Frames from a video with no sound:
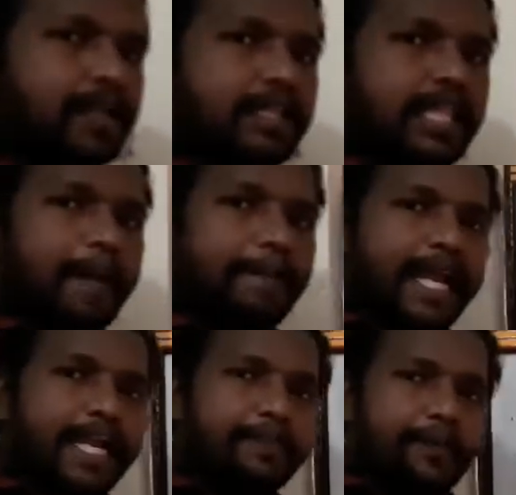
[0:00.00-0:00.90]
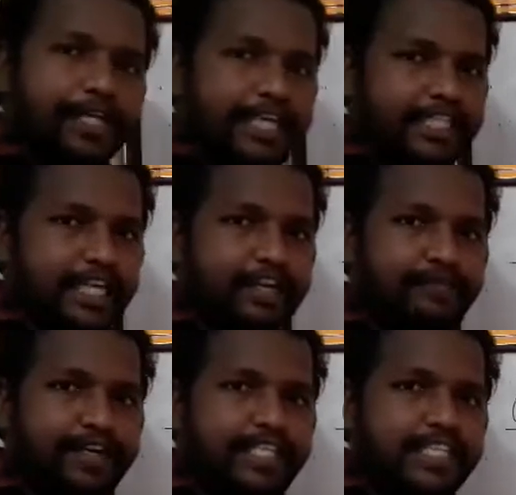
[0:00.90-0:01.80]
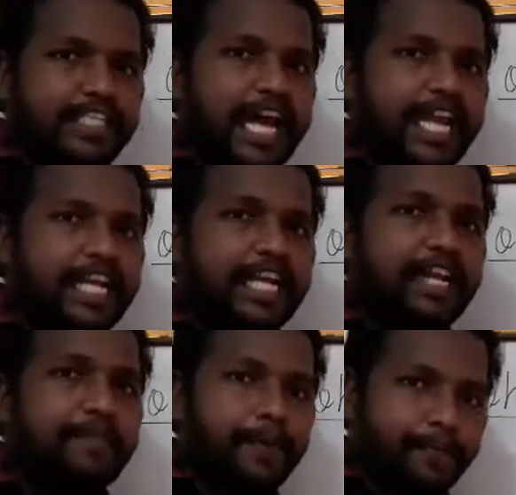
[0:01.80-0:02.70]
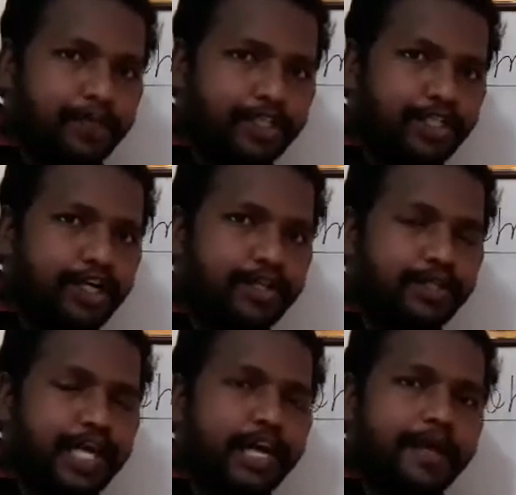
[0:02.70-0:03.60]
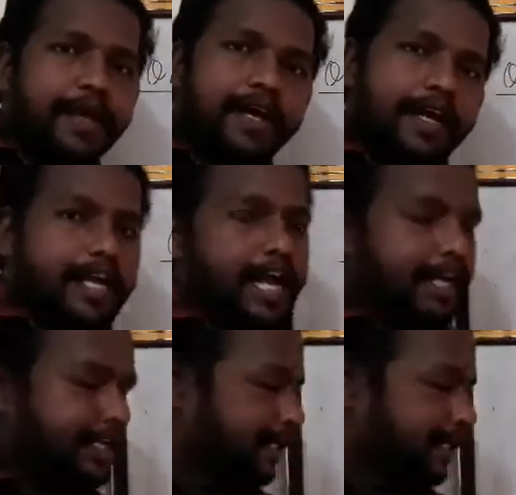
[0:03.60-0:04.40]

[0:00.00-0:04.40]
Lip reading: The applied potential difference is directly proportional to the current.